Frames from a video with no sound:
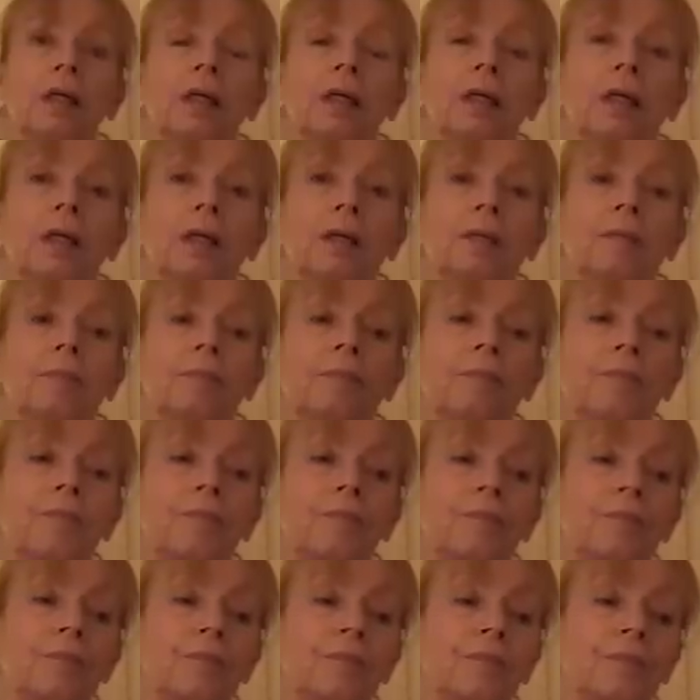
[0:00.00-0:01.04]
You
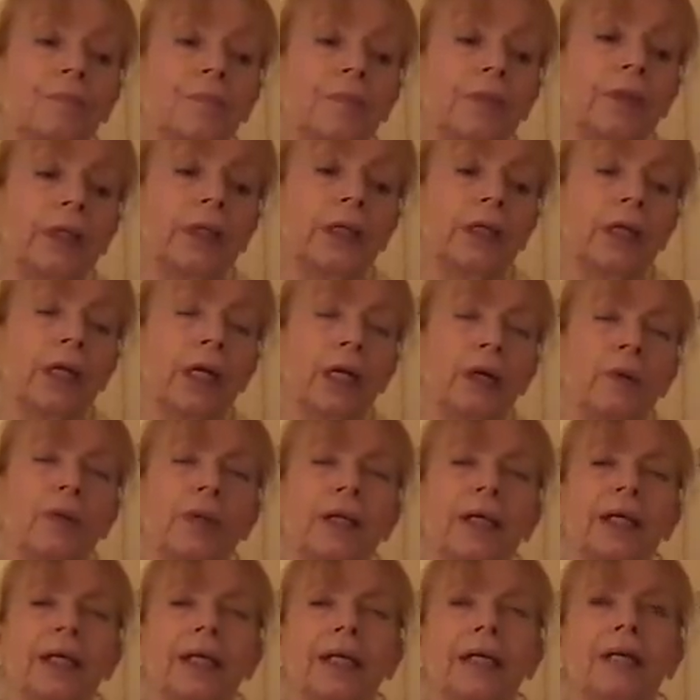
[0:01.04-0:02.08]
know,
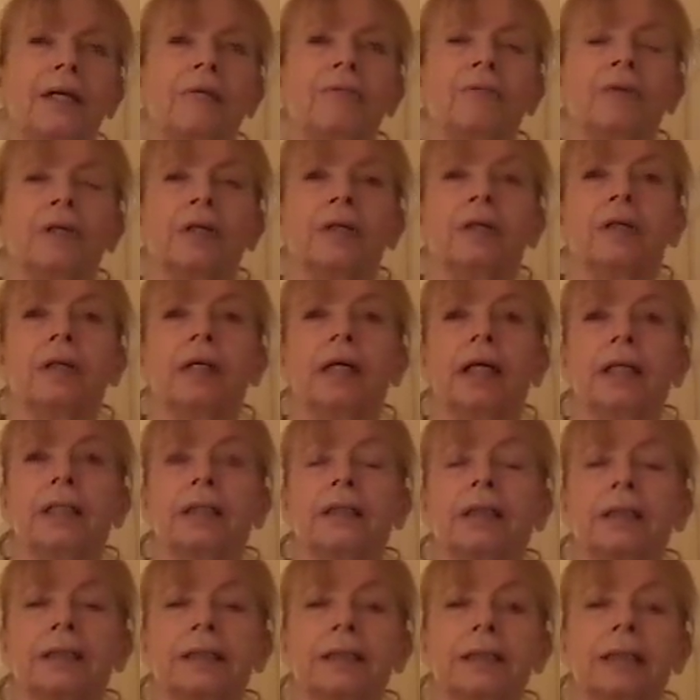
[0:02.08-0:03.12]
even it
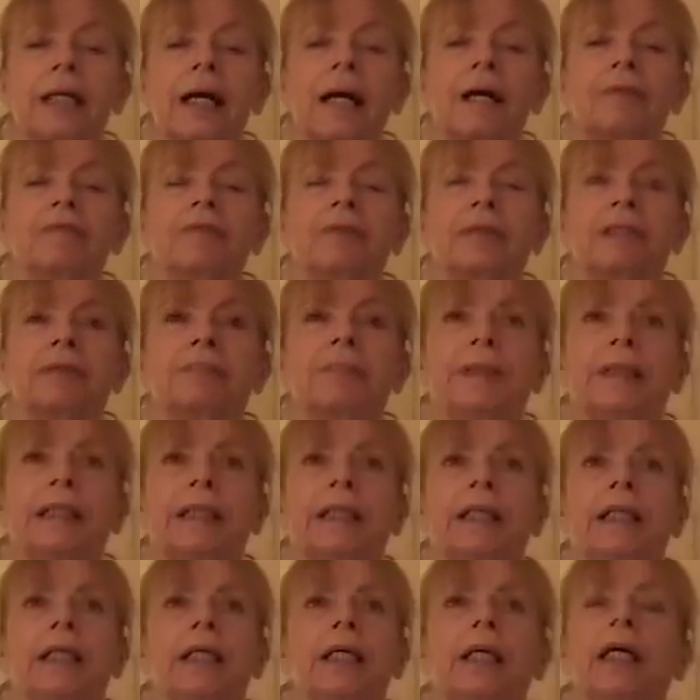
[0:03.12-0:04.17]
doesn't have to
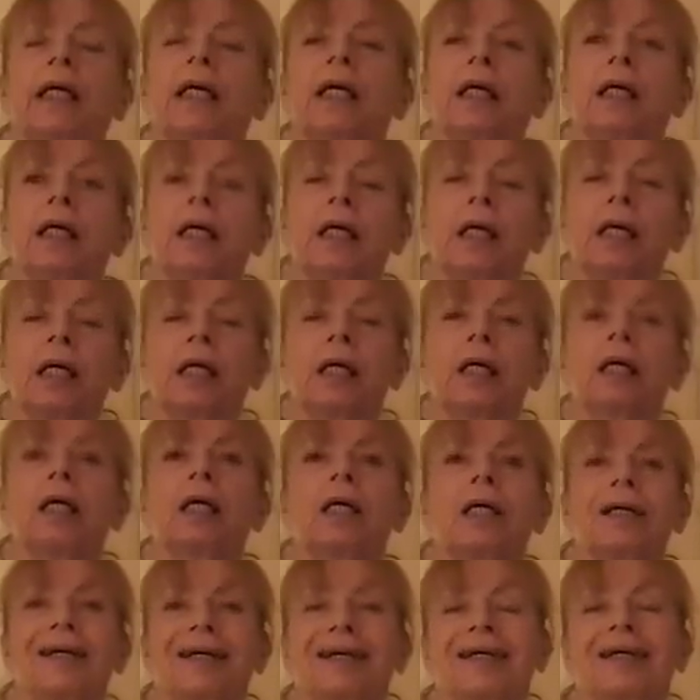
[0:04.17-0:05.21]
be
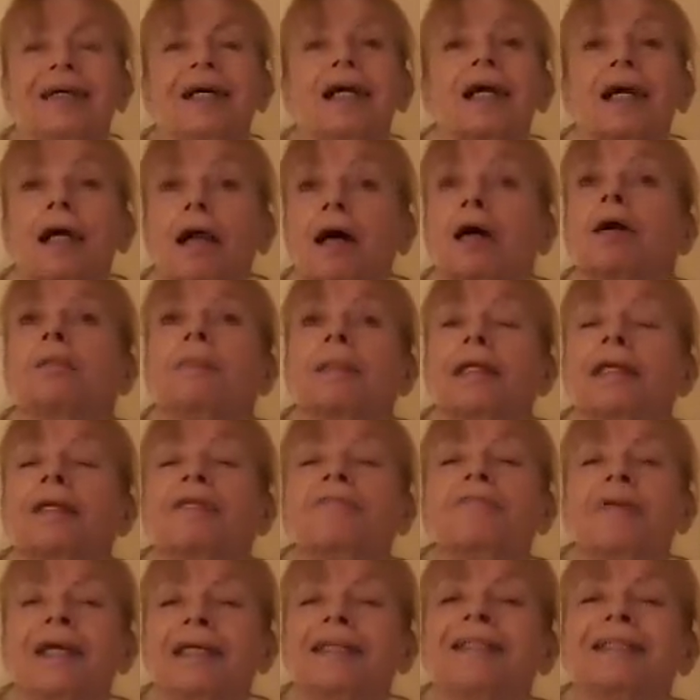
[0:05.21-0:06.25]
climbing the
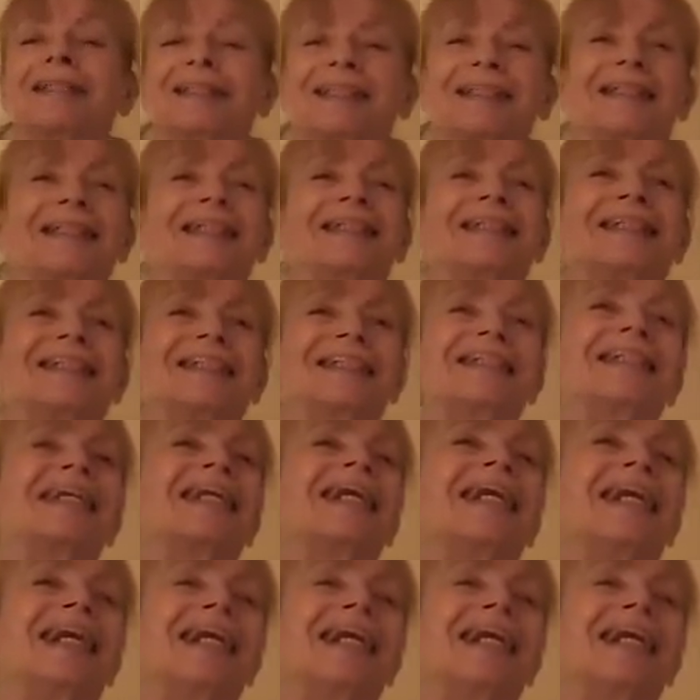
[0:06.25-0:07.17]
fences